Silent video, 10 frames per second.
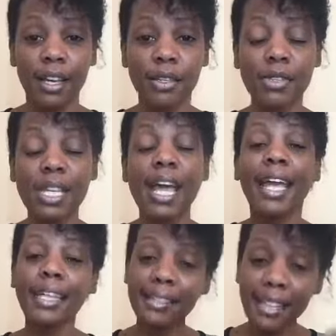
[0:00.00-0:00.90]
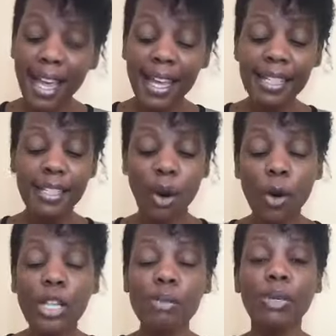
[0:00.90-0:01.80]
You see, it takes the
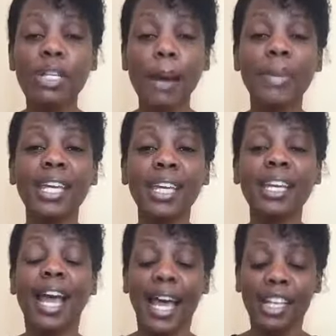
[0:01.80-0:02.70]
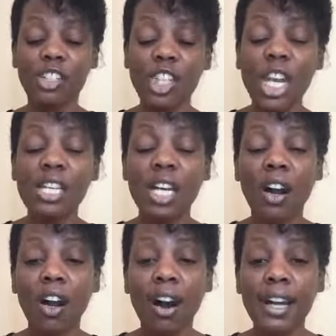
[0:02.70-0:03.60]
Holy Spirit coming in and changing
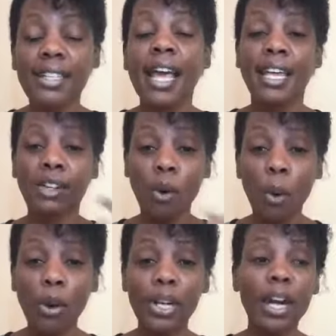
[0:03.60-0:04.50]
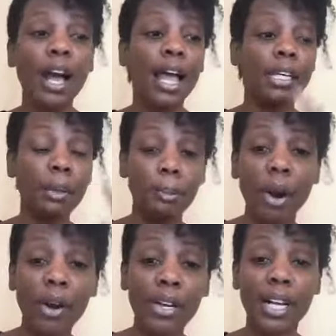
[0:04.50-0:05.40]
our hearts in order and
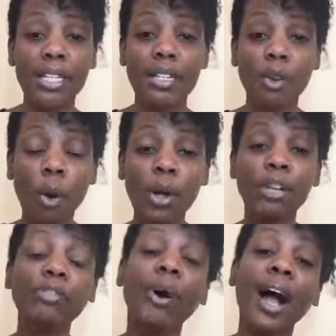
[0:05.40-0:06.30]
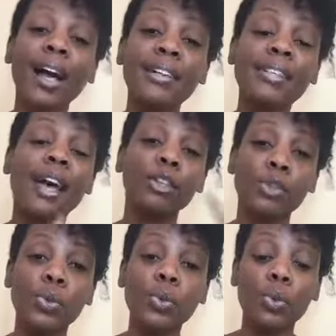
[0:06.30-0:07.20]
empowering us in order for us
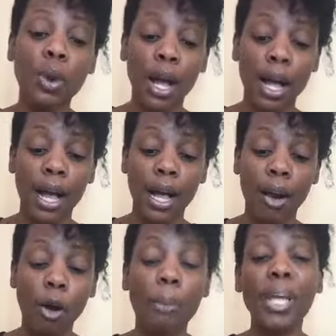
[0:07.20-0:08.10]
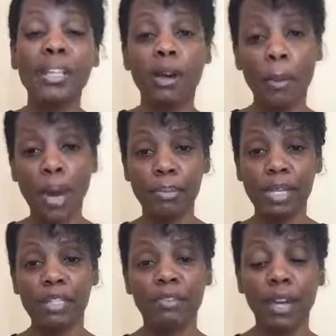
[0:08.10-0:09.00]
to uh, obey the
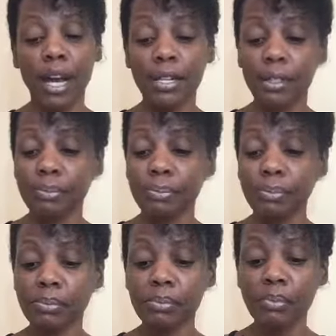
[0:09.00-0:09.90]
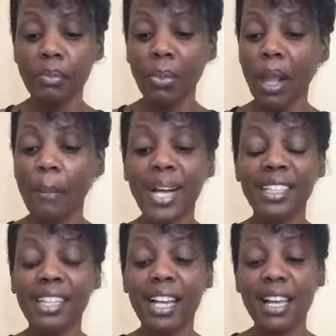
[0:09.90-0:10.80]
commandments of God. But
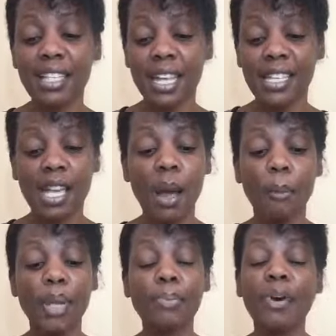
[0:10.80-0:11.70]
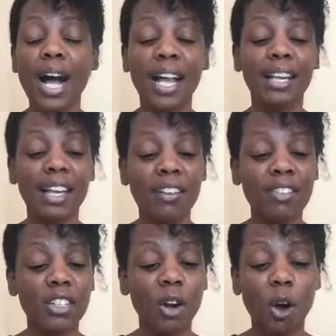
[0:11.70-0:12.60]
in the last days, people are
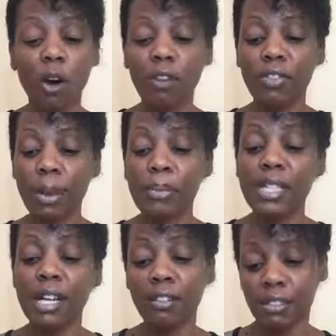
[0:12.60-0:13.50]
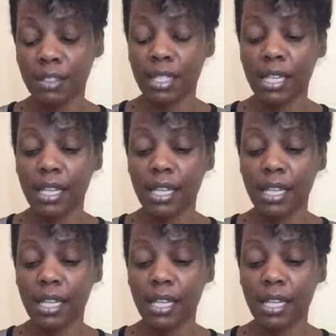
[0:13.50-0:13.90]
lovers of themselves,